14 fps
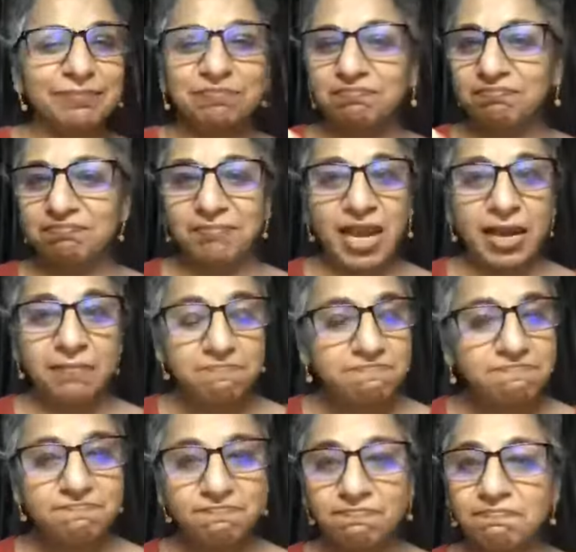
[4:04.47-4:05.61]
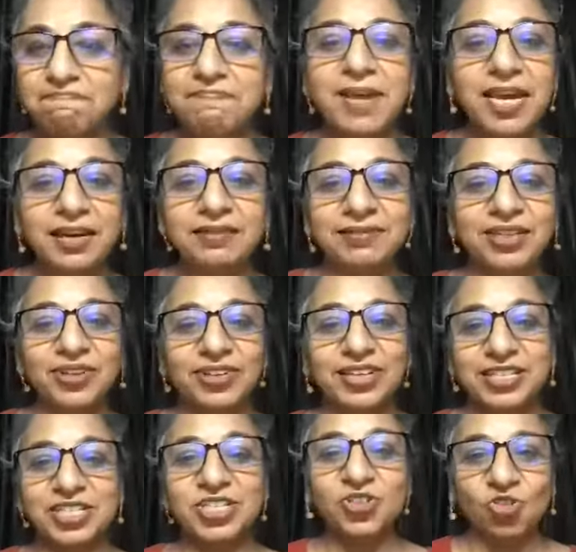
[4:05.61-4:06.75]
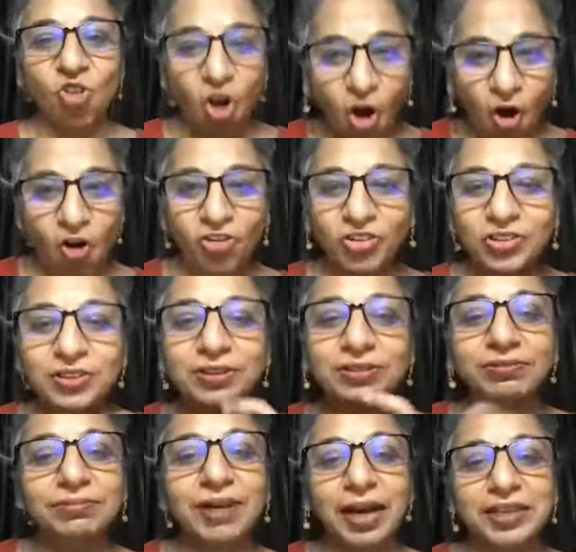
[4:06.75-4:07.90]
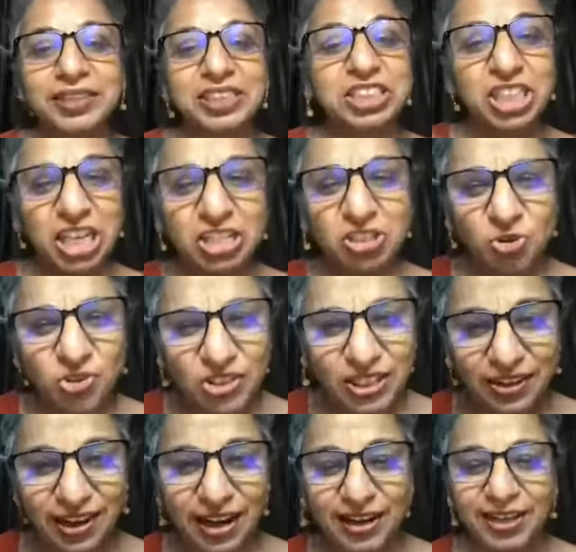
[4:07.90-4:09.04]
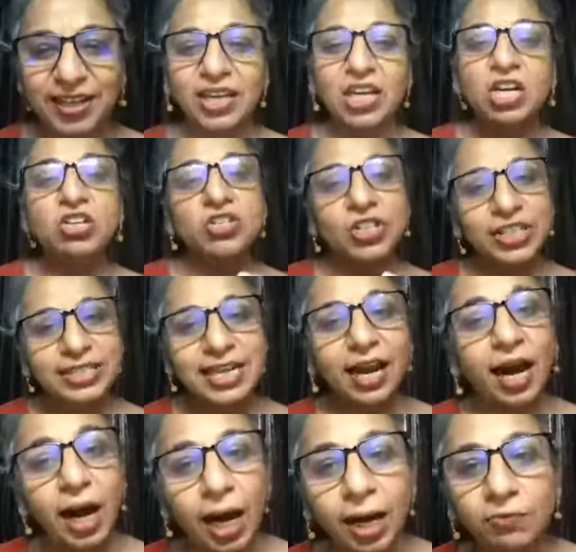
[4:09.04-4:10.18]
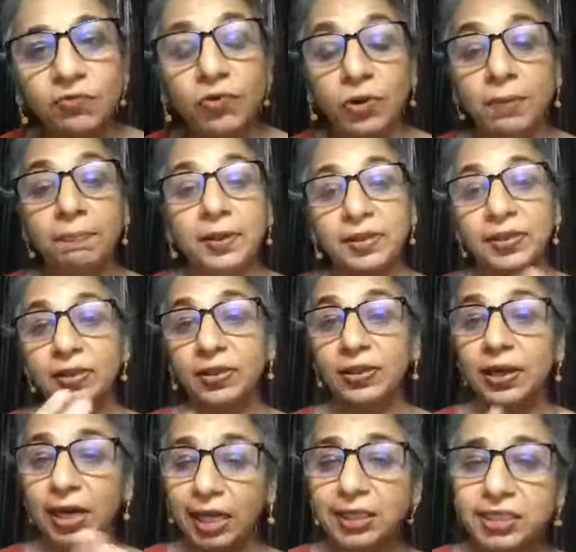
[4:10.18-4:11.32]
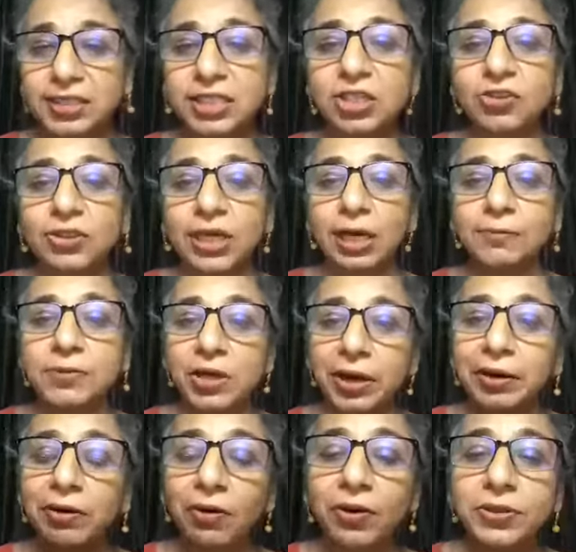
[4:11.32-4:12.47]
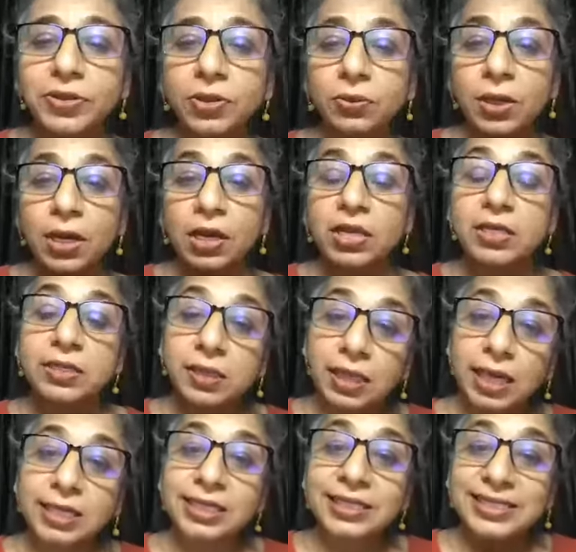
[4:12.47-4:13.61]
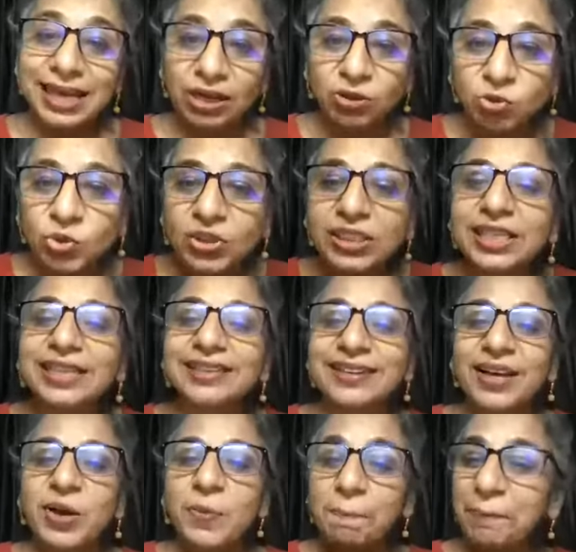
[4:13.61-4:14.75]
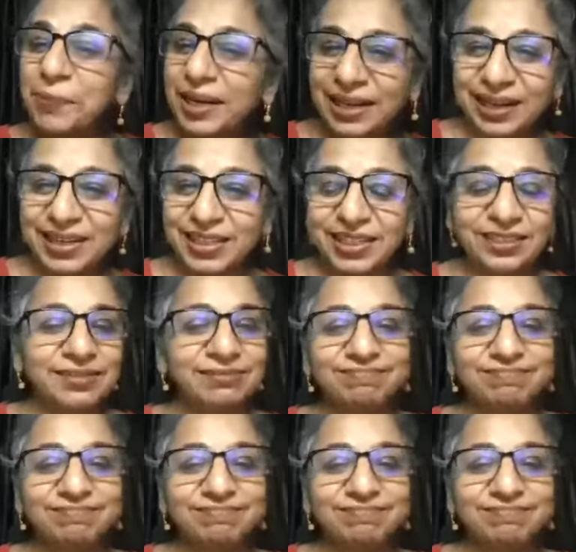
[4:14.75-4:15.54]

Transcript: men, they're strong and they shouldn't cry. So these are harmful. But the other stereotypes are also, they're sounding benign,